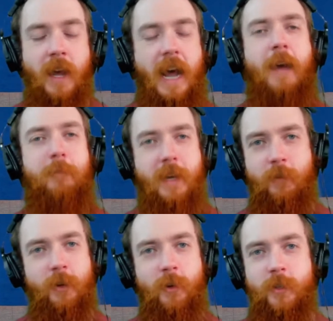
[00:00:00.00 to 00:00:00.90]
I'm never
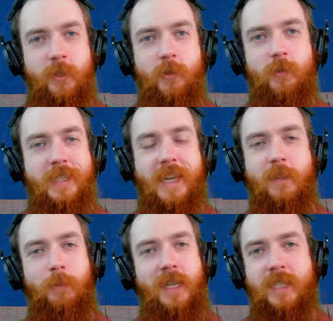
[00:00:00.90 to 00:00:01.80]
going to send
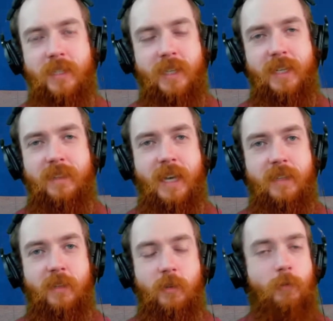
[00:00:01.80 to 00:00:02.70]
a message like that
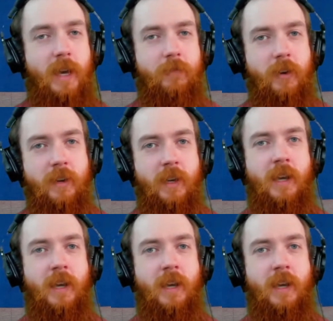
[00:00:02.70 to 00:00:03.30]
to you ever,